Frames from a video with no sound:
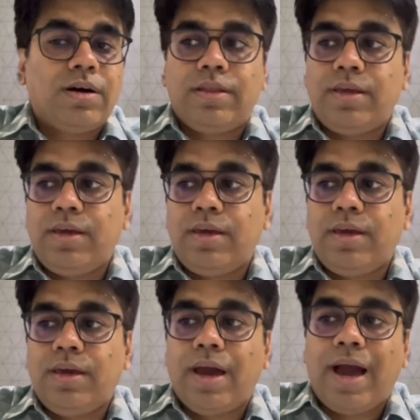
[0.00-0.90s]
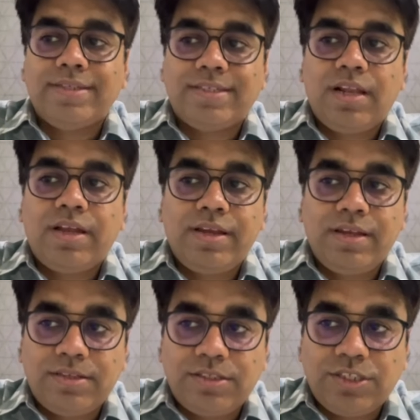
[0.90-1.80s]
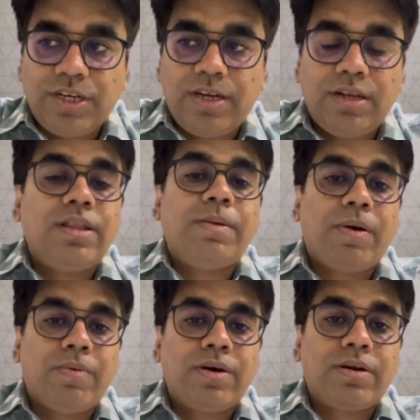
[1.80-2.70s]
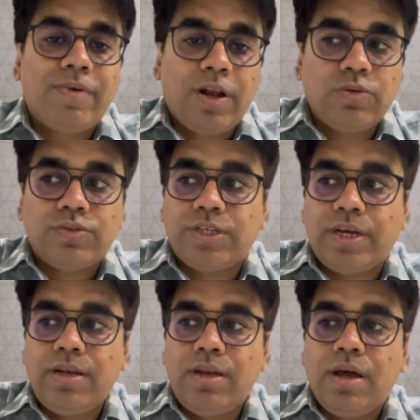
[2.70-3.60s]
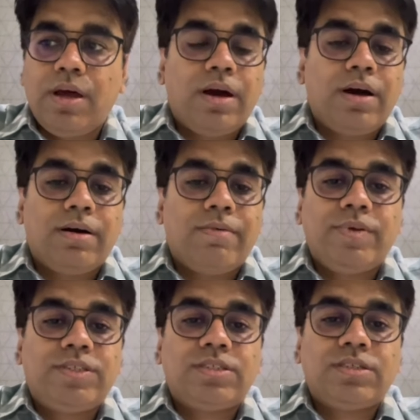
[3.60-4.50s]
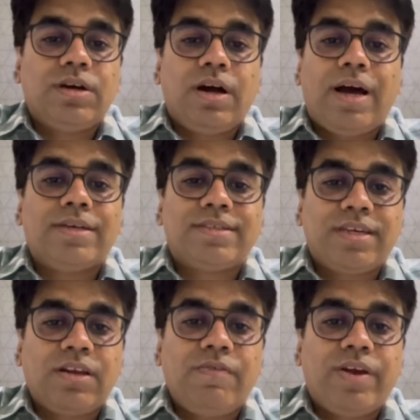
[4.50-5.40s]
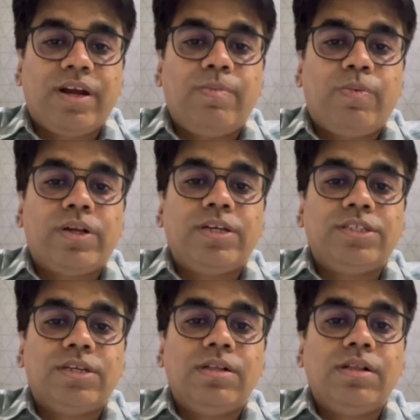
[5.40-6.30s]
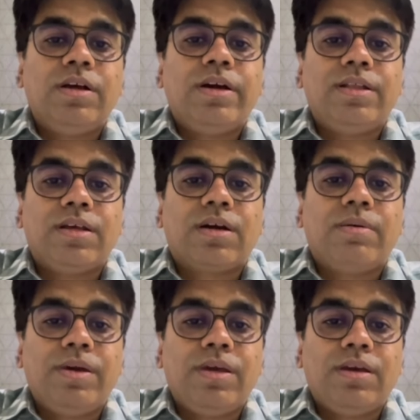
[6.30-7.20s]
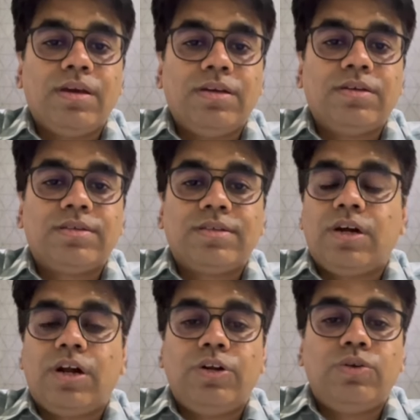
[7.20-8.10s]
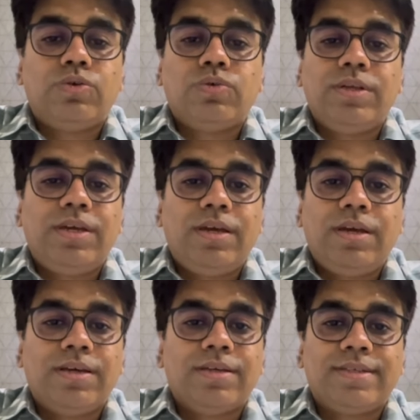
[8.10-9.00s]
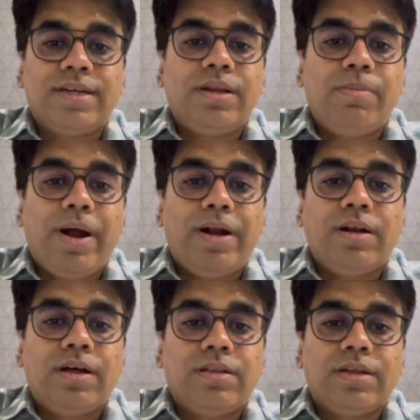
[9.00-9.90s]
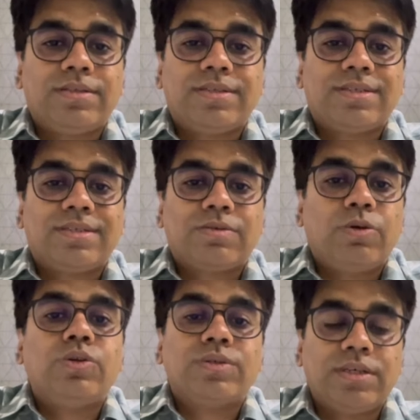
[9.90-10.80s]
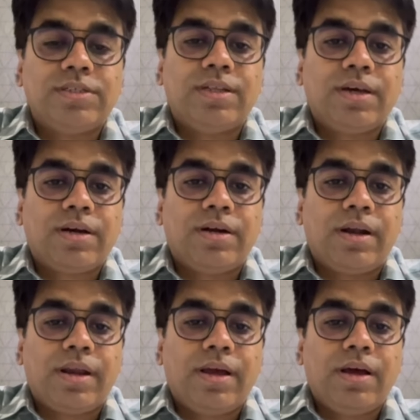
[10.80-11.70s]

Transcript: the ancillary chain, the power value chain, which has significant potential in the coming years due to the said demand that's going to surge in the country.